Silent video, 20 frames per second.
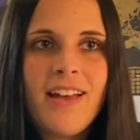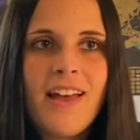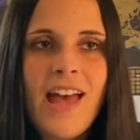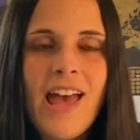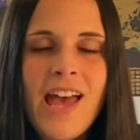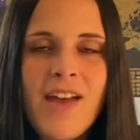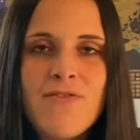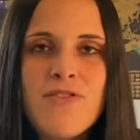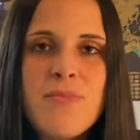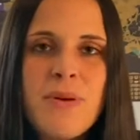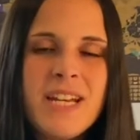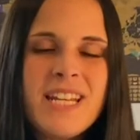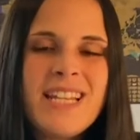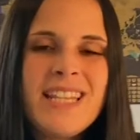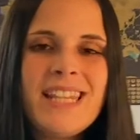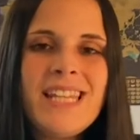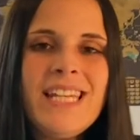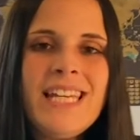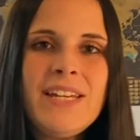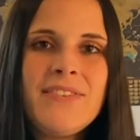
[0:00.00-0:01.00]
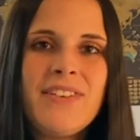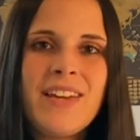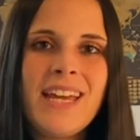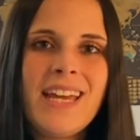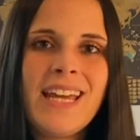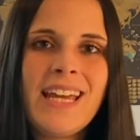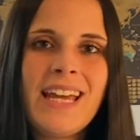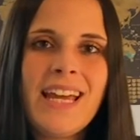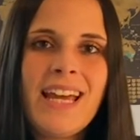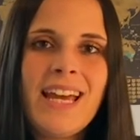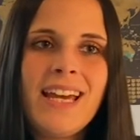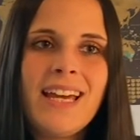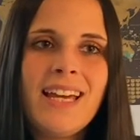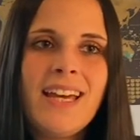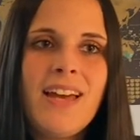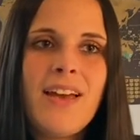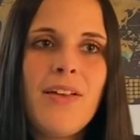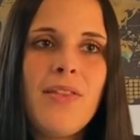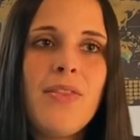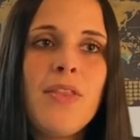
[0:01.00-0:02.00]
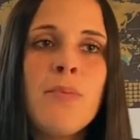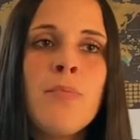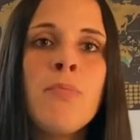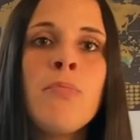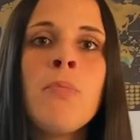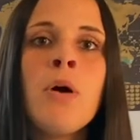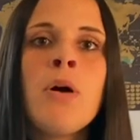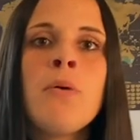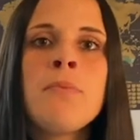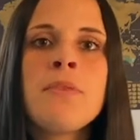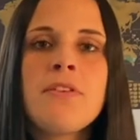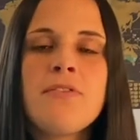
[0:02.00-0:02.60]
everybody leaving the moment